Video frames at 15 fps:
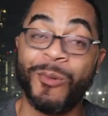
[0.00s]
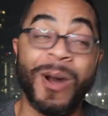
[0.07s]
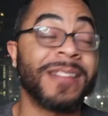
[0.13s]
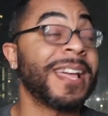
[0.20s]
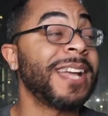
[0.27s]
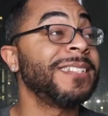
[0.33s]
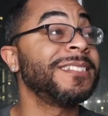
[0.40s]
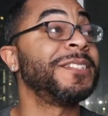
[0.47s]
Wow,
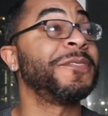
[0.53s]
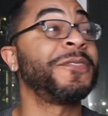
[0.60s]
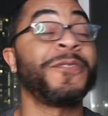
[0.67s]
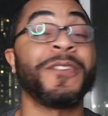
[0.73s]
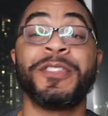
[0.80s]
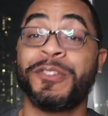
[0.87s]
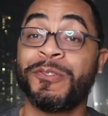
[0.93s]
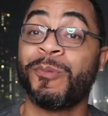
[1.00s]
that is the
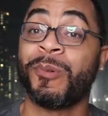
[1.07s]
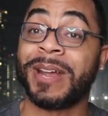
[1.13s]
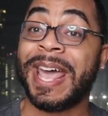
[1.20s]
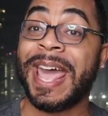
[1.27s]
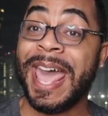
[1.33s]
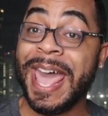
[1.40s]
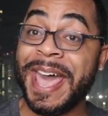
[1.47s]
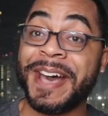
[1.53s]
friend you want
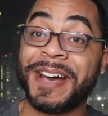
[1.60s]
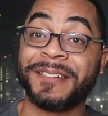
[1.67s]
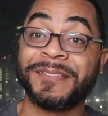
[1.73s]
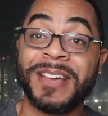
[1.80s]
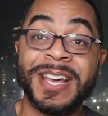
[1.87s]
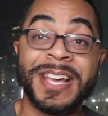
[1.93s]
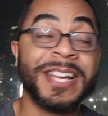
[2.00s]
to have.